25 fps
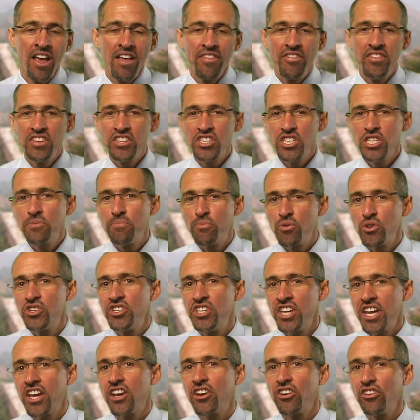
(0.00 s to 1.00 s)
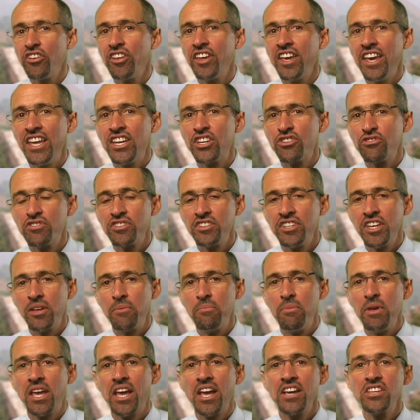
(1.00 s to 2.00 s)
This is particularly interesting
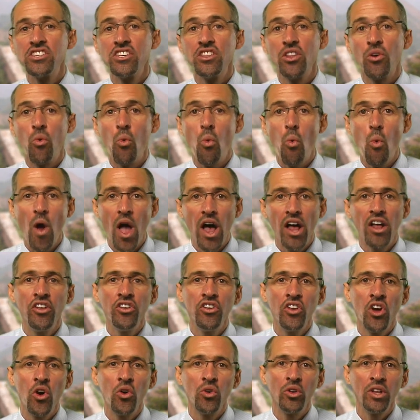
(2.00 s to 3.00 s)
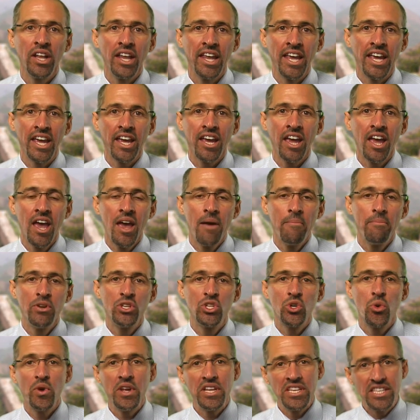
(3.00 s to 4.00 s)
because of the well-known link
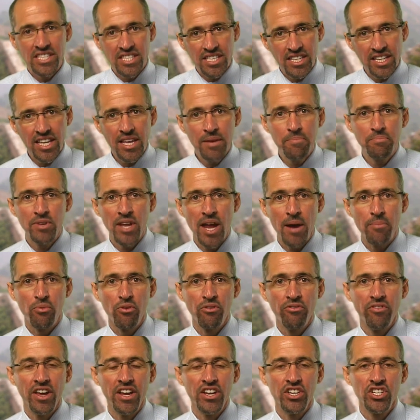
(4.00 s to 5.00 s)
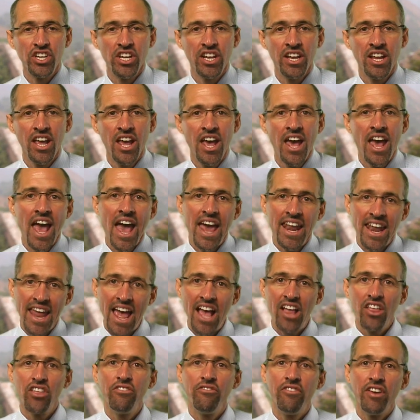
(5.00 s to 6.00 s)
between sleep deprivation and
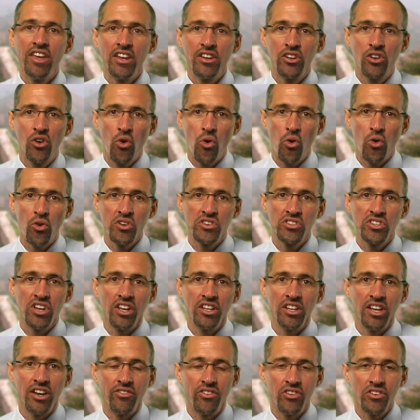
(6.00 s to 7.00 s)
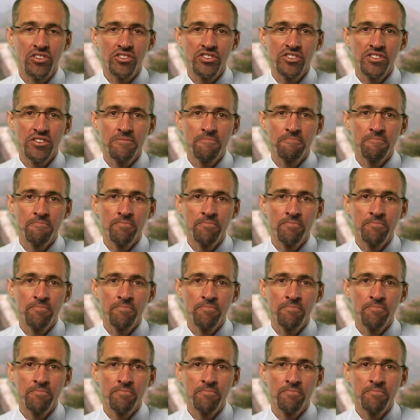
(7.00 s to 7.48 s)
elevated cortisol levels.